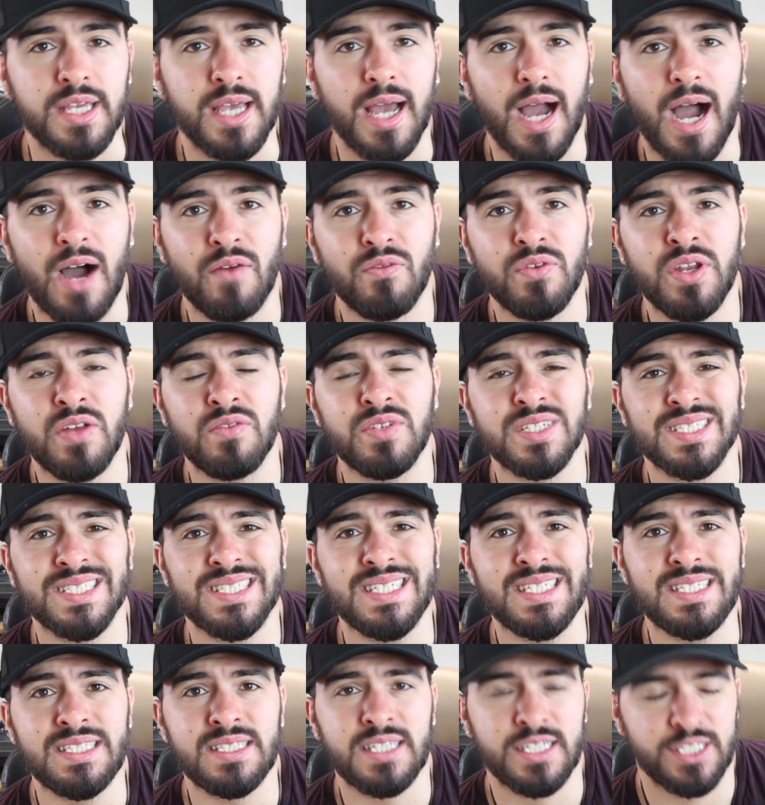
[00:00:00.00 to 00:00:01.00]
Yeah, I've never
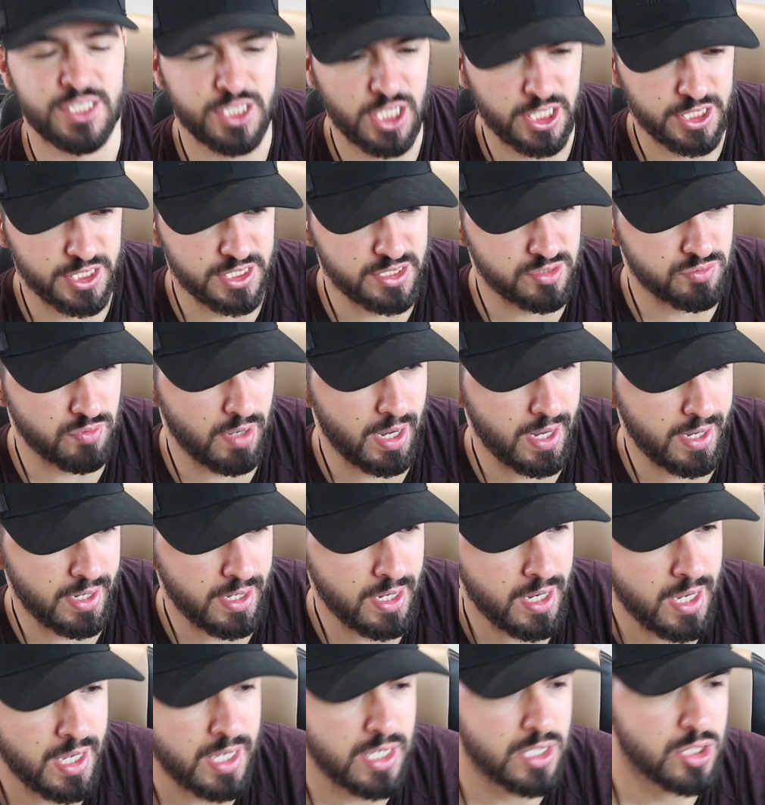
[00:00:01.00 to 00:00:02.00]
seen the judges,
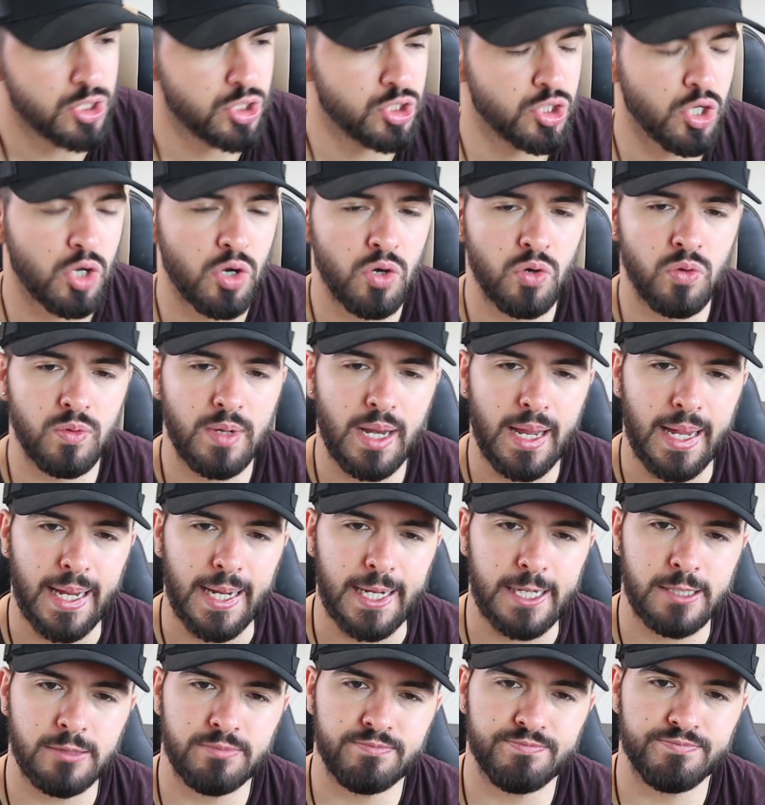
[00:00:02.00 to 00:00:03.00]
right? So
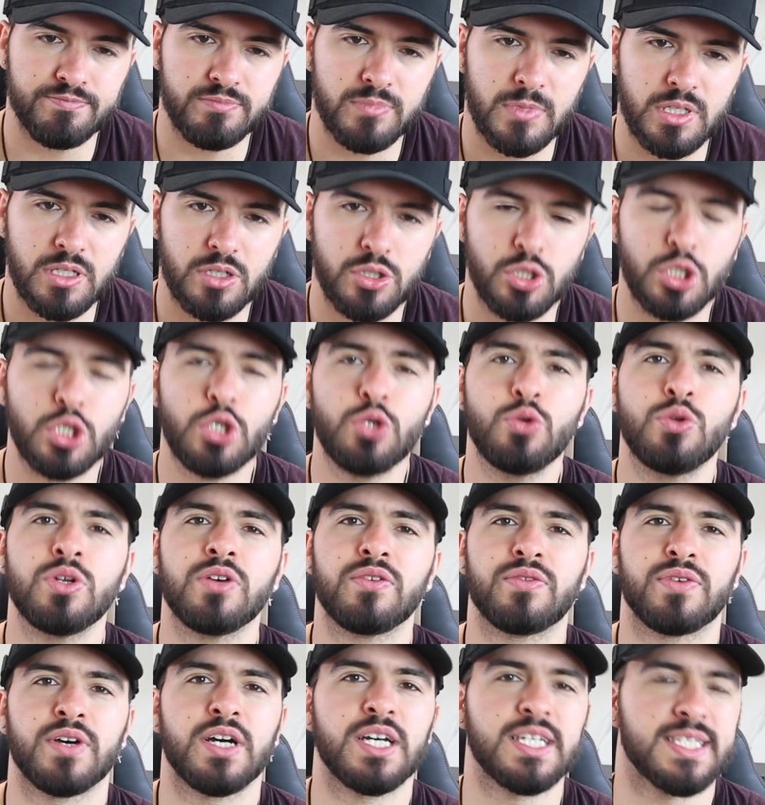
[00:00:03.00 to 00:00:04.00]
like,
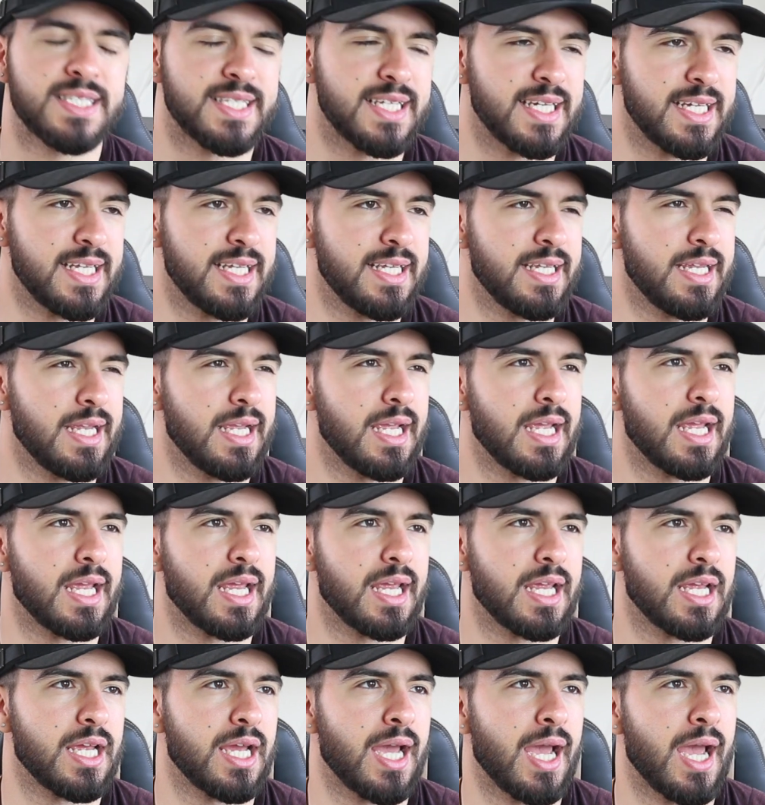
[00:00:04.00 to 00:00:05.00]
universally,
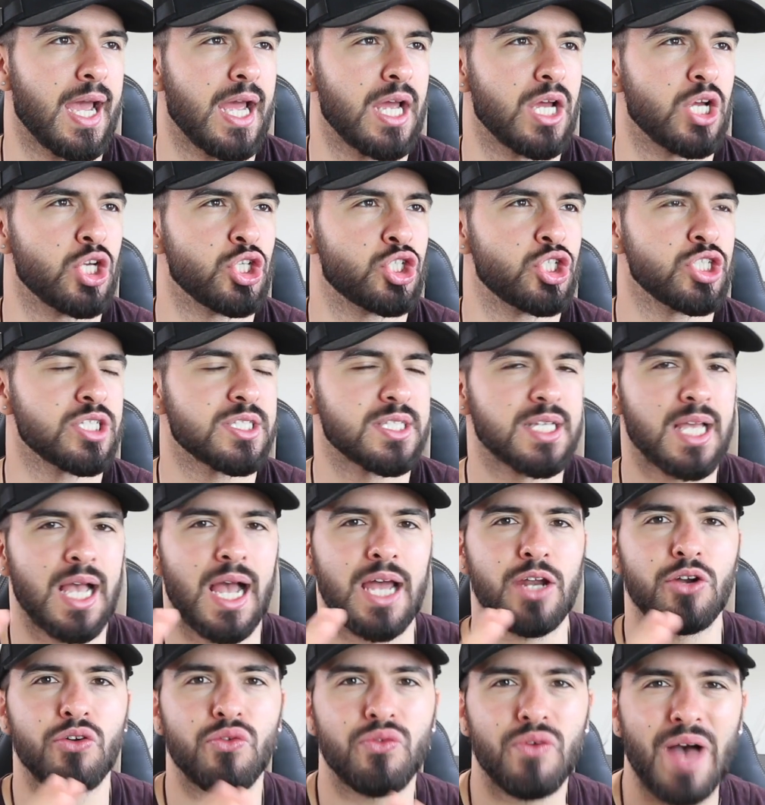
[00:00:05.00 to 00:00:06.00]
just
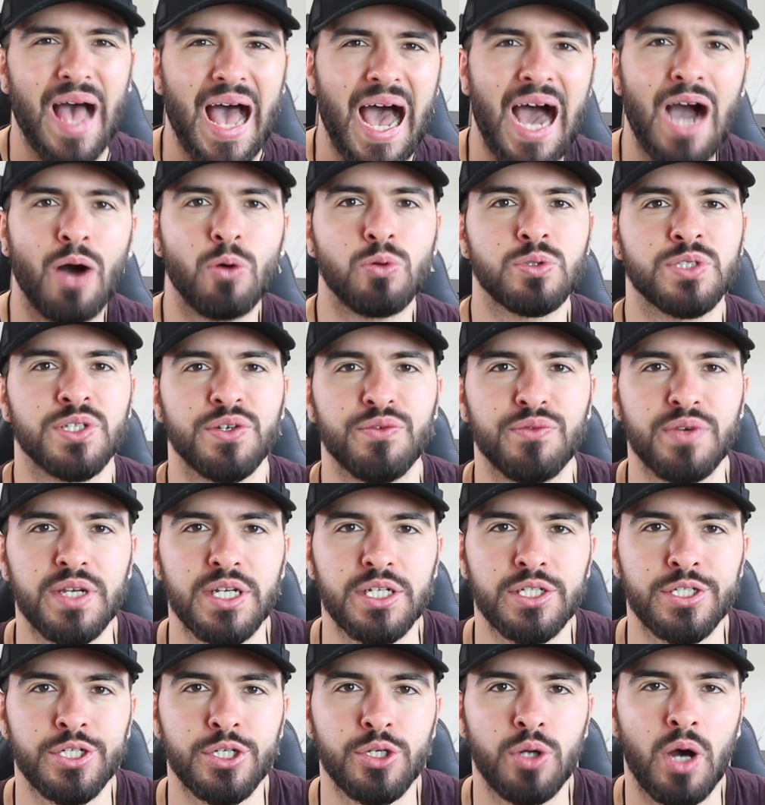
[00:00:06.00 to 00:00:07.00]
kind of out of
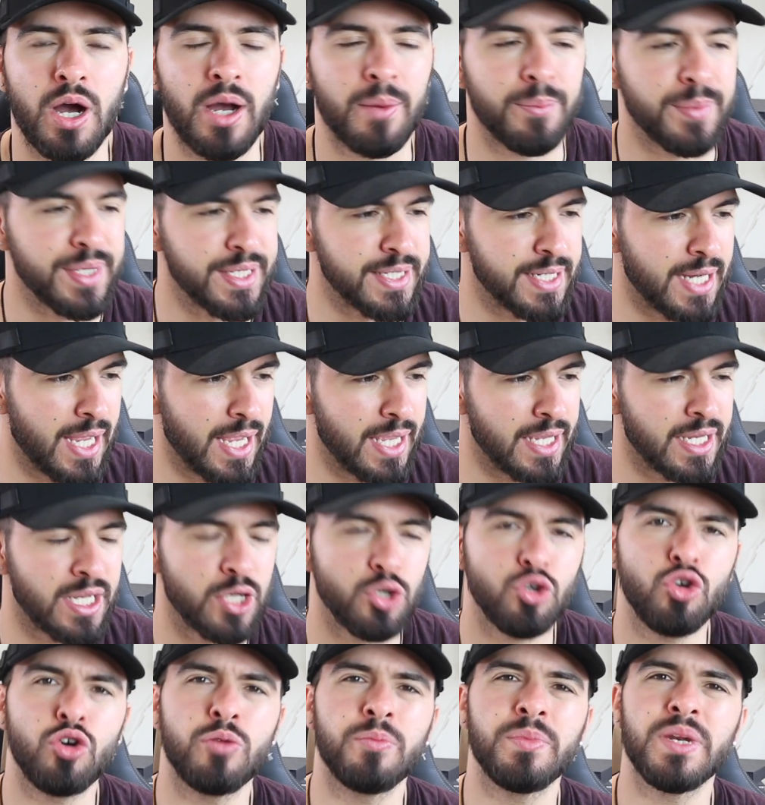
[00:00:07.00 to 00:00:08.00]
it. Do you know what I mean?
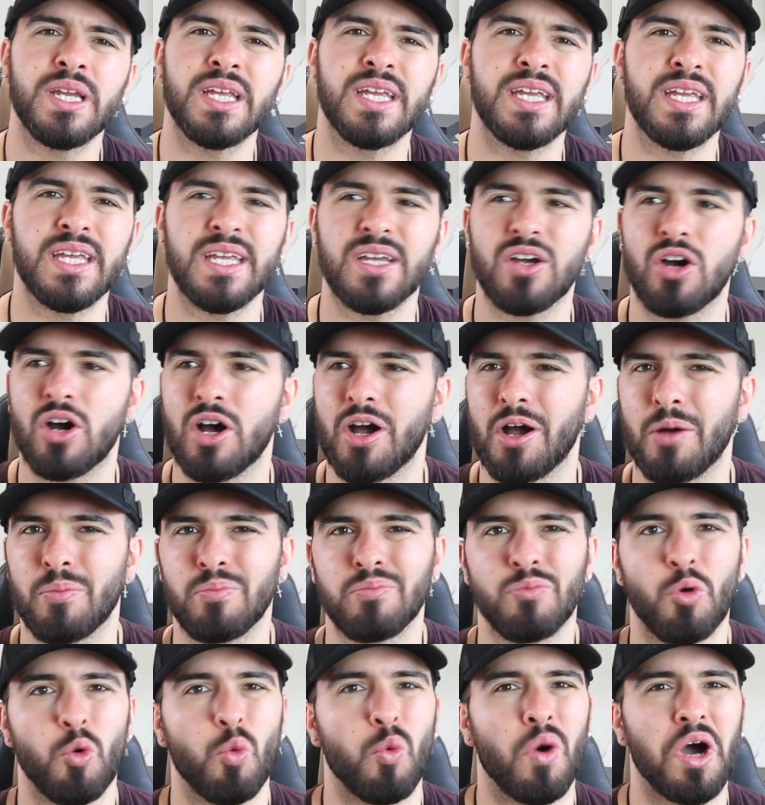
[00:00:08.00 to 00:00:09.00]
Like normally,
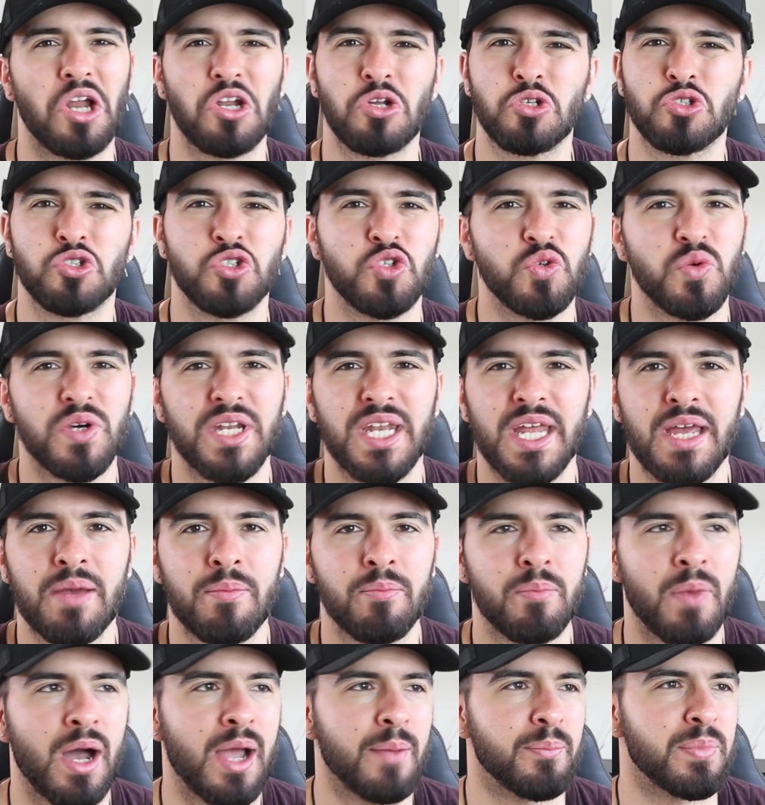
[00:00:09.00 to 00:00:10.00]
um, one or two of
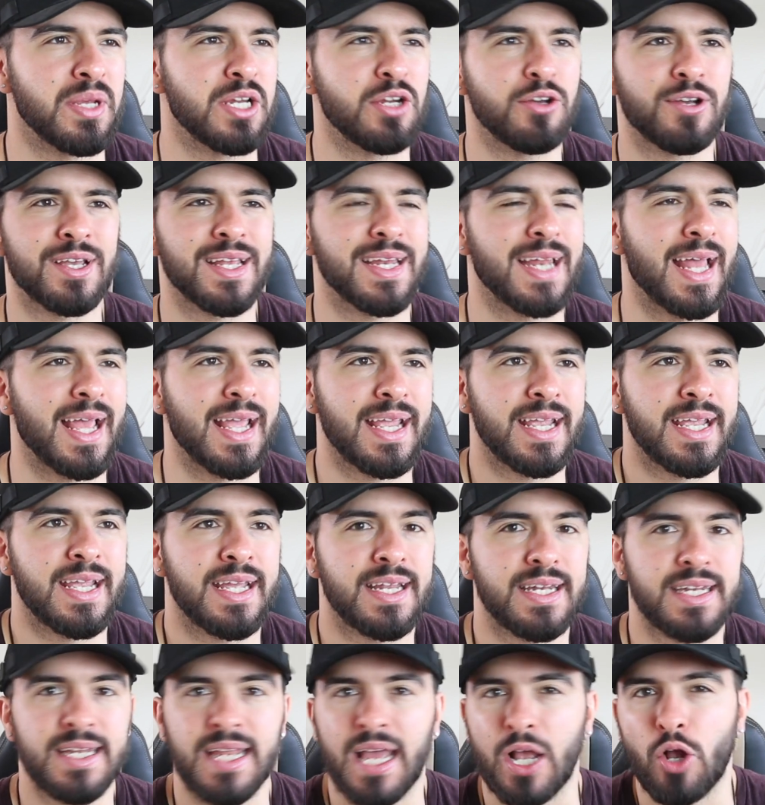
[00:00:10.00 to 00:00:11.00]
them might be looking at
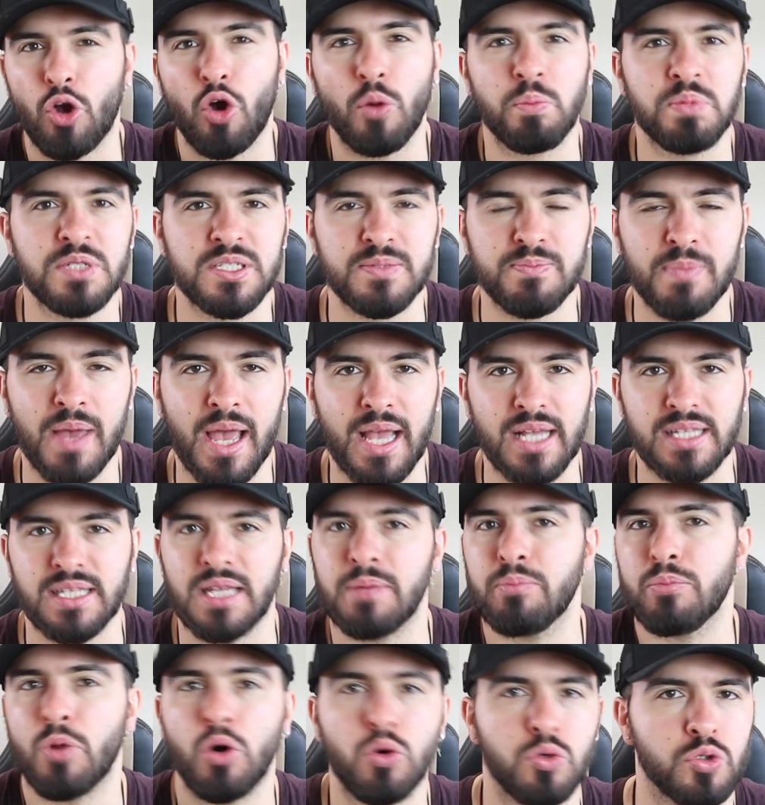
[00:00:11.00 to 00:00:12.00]
it, they're gobsmacked,
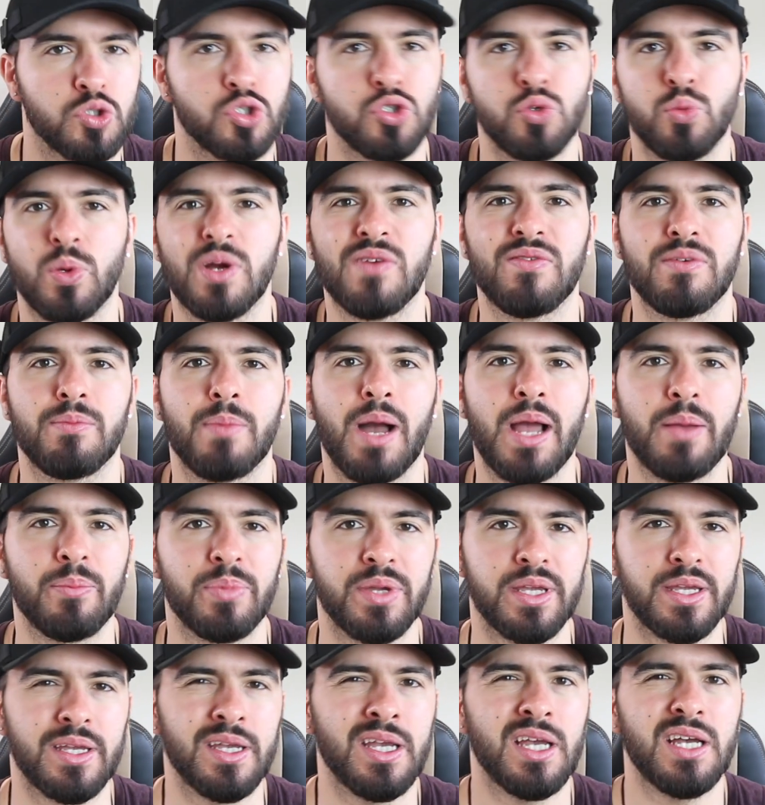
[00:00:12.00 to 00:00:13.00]
emotional, whatever it might
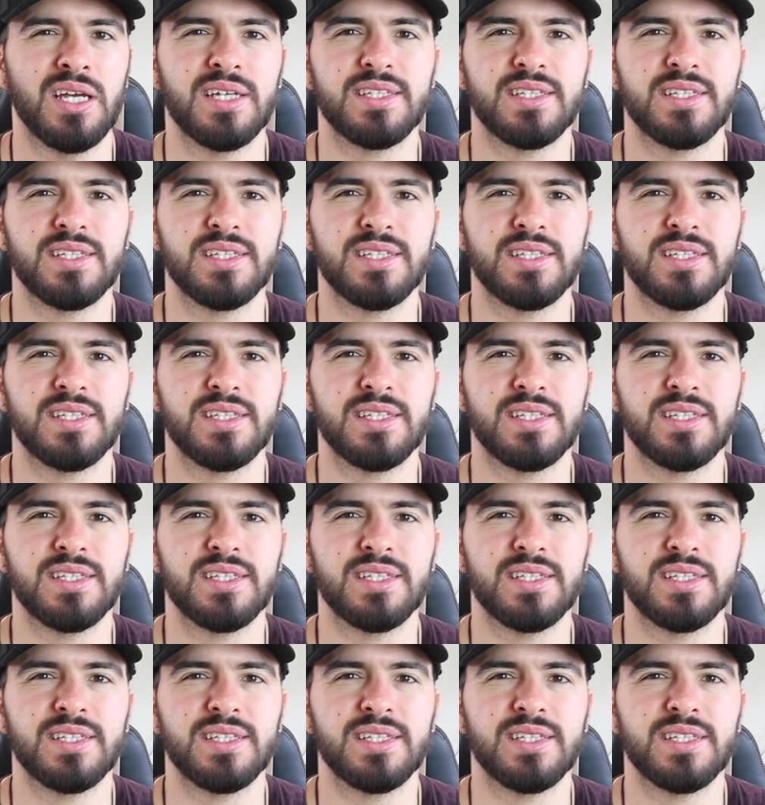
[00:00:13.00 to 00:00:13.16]
be.